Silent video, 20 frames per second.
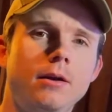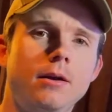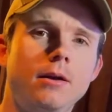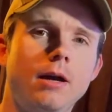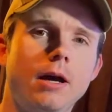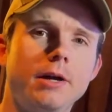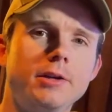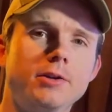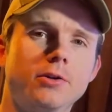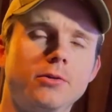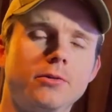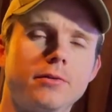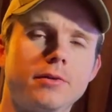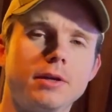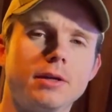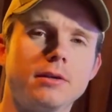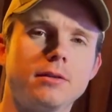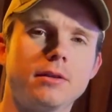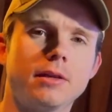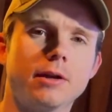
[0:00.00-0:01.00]
I don't
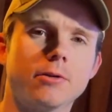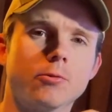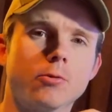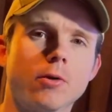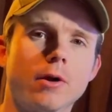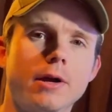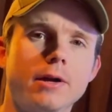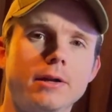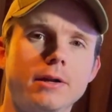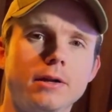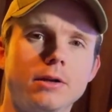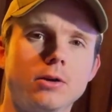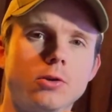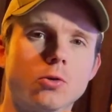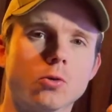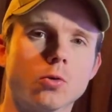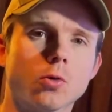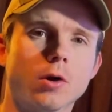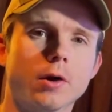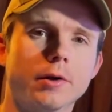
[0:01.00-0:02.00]
think that writing
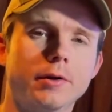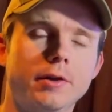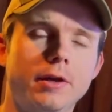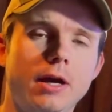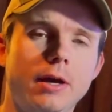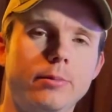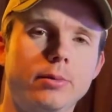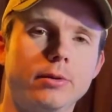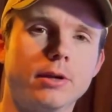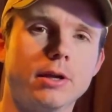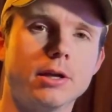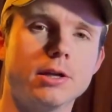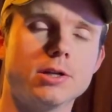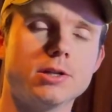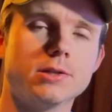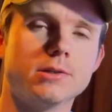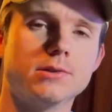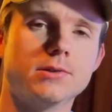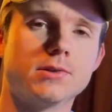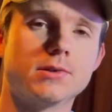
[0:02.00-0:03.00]
CRUD
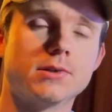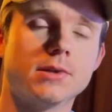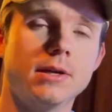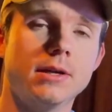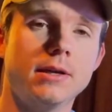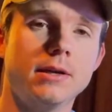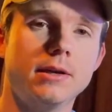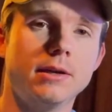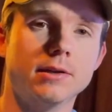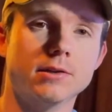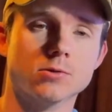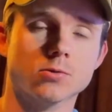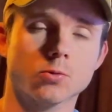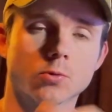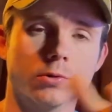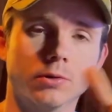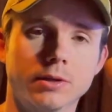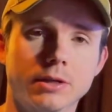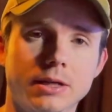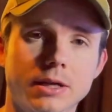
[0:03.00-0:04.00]
applications is
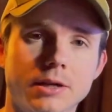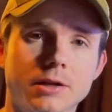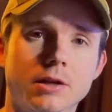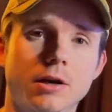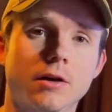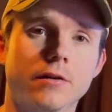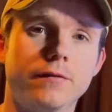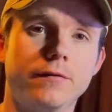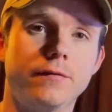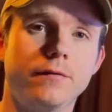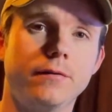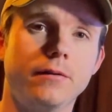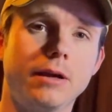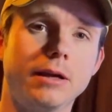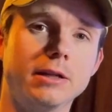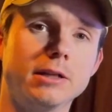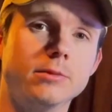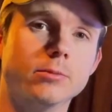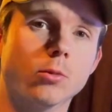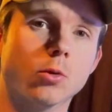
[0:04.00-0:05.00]
really enough
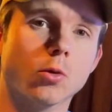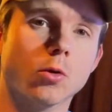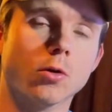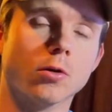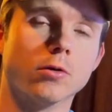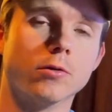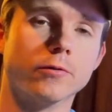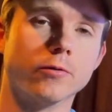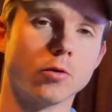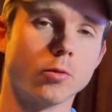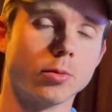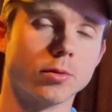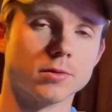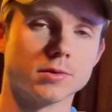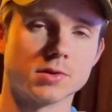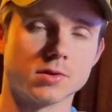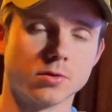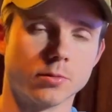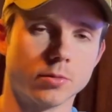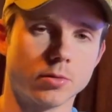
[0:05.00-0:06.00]
anymore for
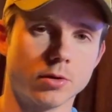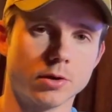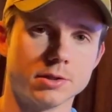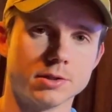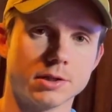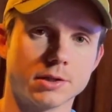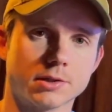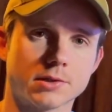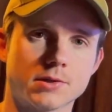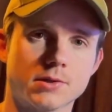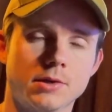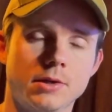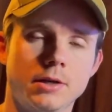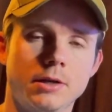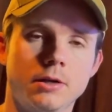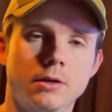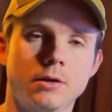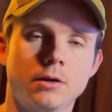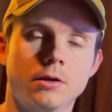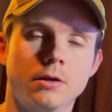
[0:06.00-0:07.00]
personal projects.
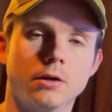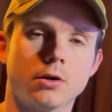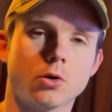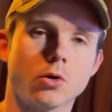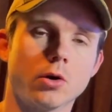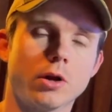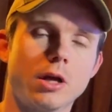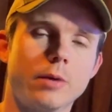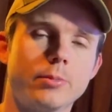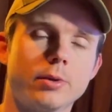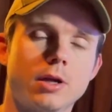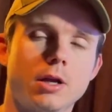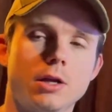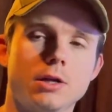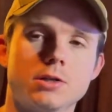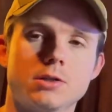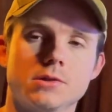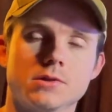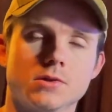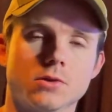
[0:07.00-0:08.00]
CRUD
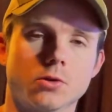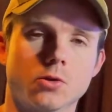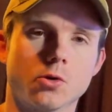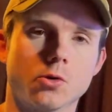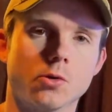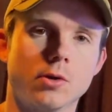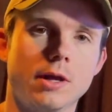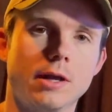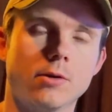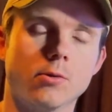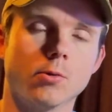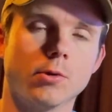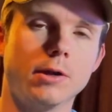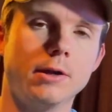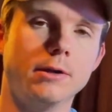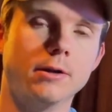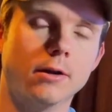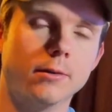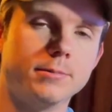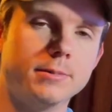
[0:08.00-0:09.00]
applications are create,
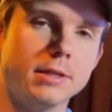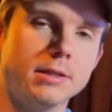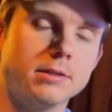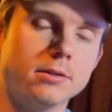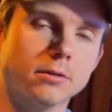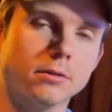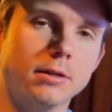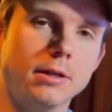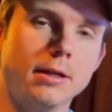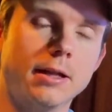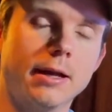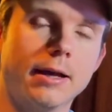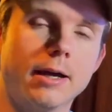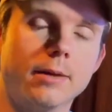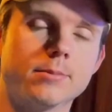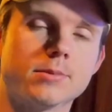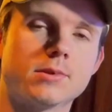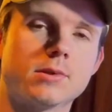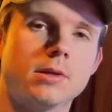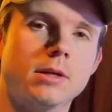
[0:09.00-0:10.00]
read, update, delete
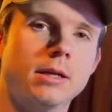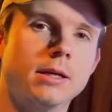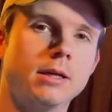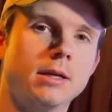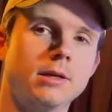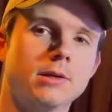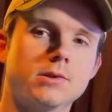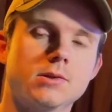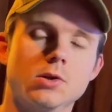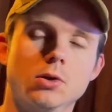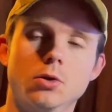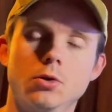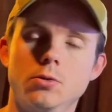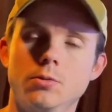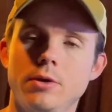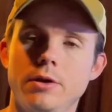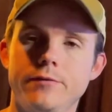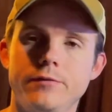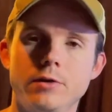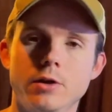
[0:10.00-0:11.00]
apps. So
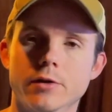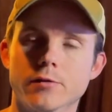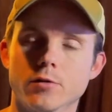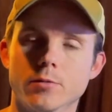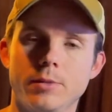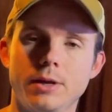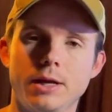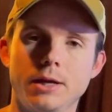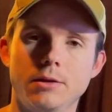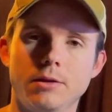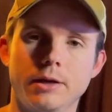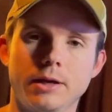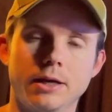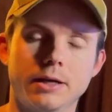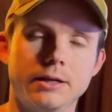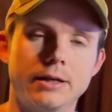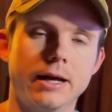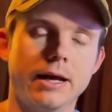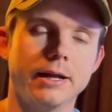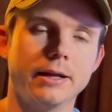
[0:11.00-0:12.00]
if you ever made like a
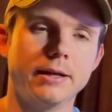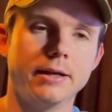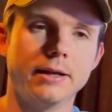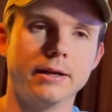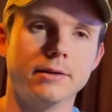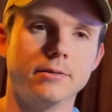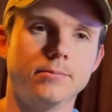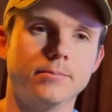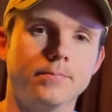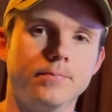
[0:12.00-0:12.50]
dot net